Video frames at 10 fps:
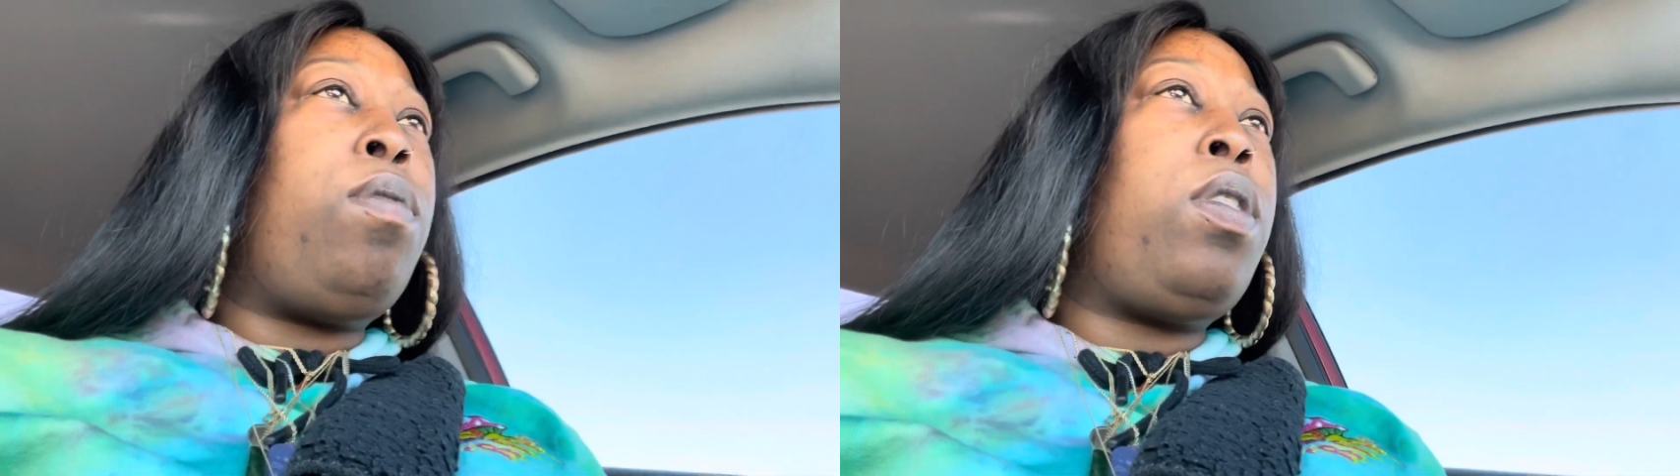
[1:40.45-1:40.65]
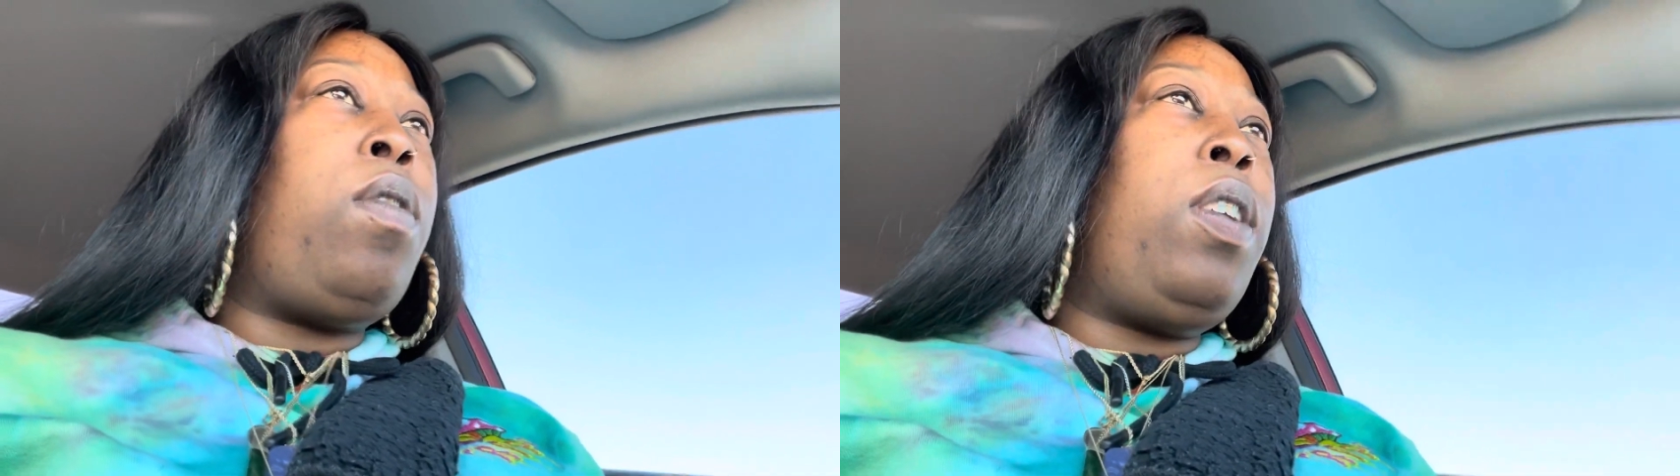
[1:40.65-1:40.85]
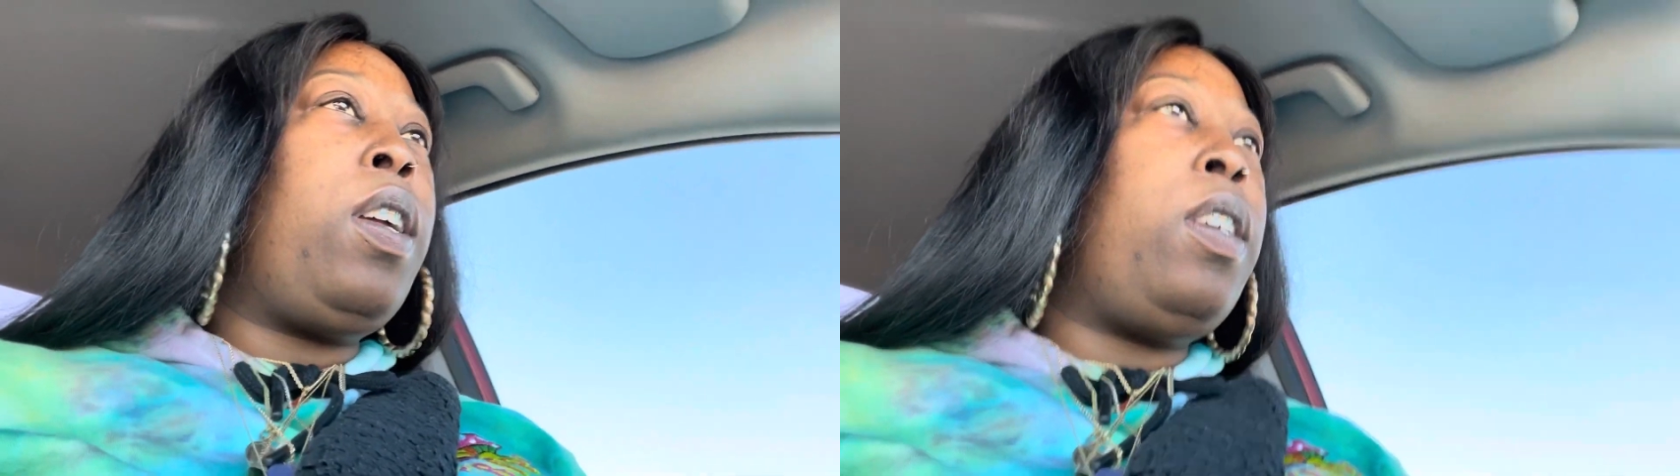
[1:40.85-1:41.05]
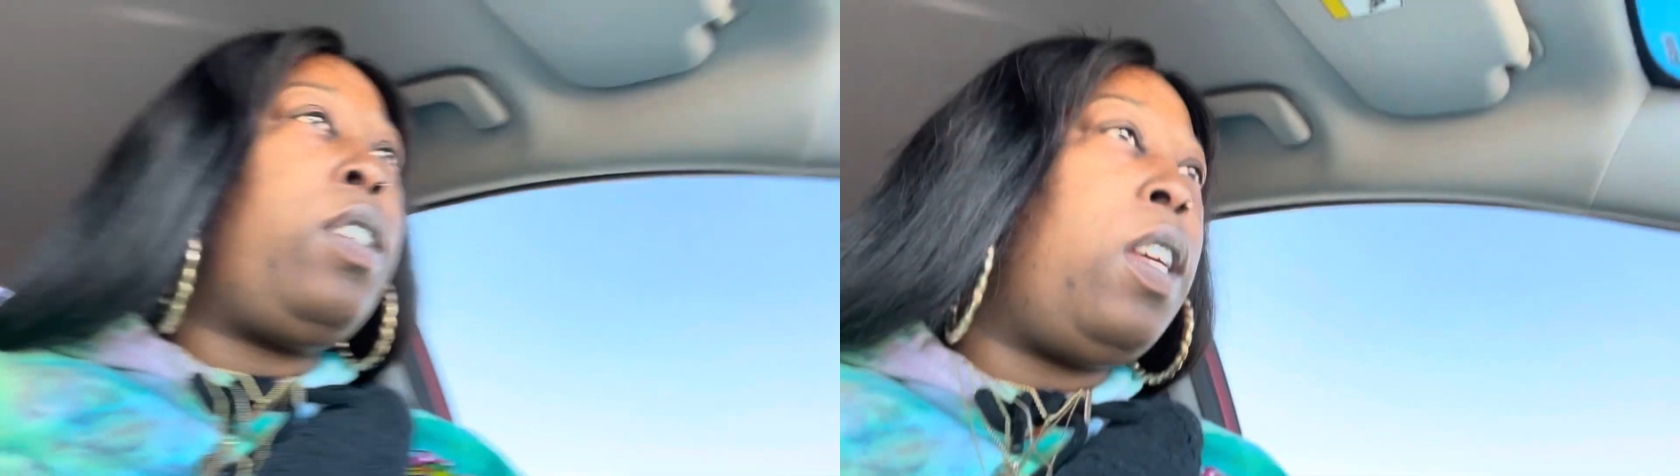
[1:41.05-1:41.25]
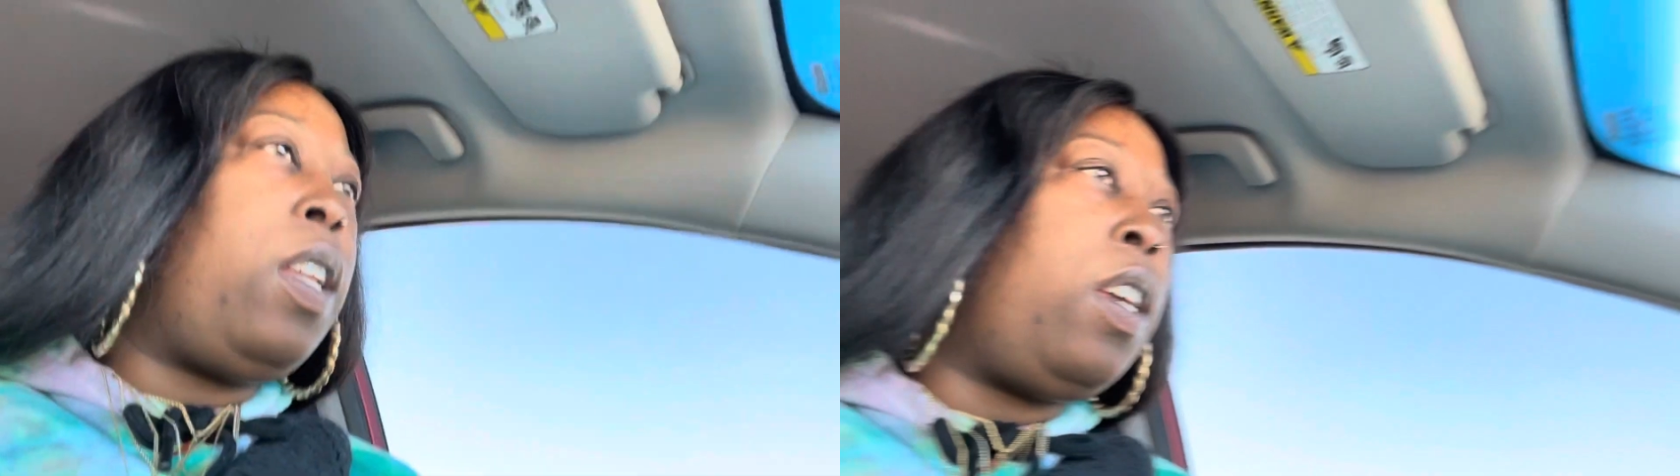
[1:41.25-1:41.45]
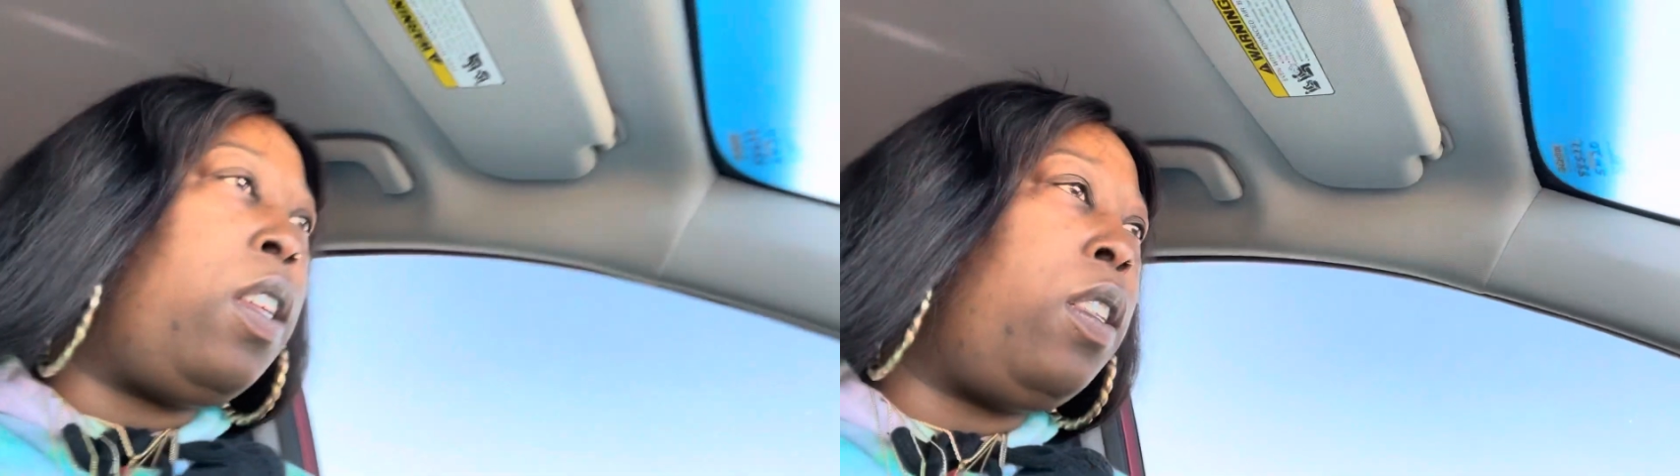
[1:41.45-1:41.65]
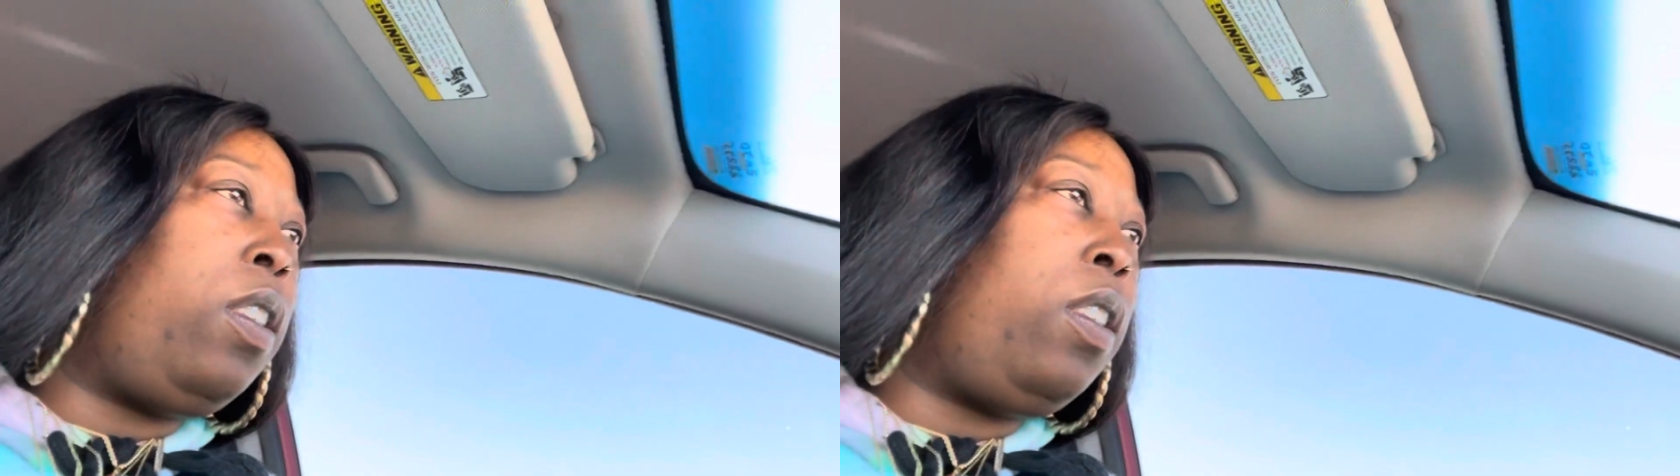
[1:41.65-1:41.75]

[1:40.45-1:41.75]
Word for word: So look at this idiot.